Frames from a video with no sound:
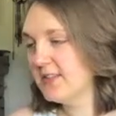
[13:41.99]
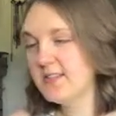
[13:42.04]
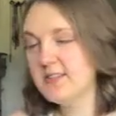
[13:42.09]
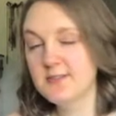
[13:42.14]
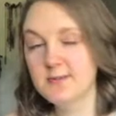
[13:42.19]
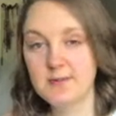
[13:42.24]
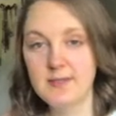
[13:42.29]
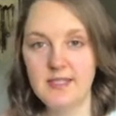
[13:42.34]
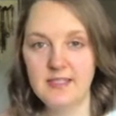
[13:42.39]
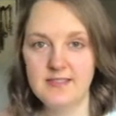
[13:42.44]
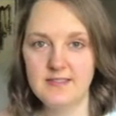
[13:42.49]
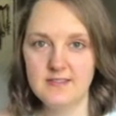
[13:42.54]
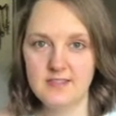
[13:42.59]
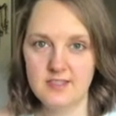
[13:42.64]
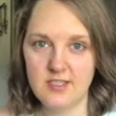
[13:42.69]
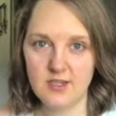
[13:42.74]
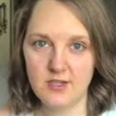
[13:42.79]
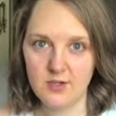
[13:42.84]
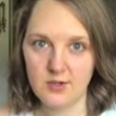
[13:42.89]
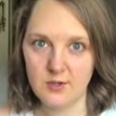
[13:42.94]
this relates
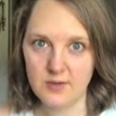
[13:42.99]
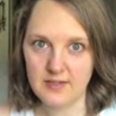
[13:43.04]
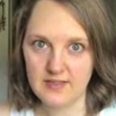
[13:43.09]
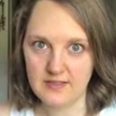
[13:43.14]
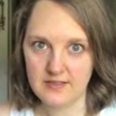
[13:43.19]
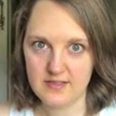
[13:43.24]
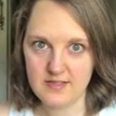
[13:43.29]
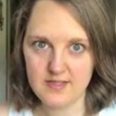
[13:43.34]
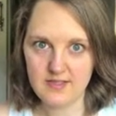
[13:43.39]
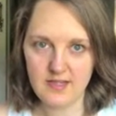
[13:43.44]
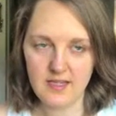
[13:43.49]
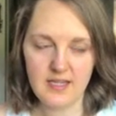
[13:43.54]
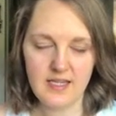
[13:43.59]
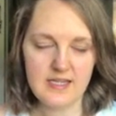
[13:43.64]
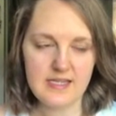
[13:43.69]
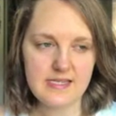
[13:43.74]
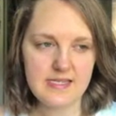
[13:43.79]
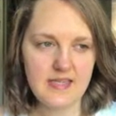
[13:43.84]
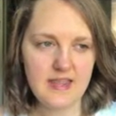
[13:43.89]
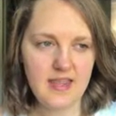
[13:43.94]
to the quilt
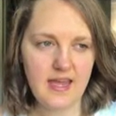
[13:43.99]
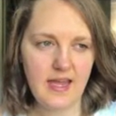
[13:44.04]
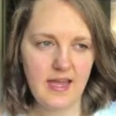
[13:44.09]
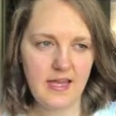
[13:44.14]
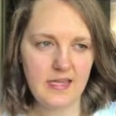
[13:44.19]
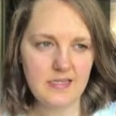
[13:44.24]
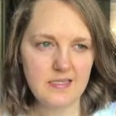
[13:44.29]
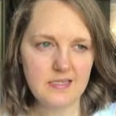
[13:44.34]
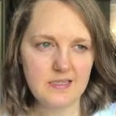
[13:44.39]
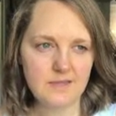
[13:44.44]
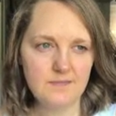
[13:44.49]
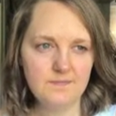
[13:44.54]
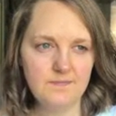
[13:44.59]
is that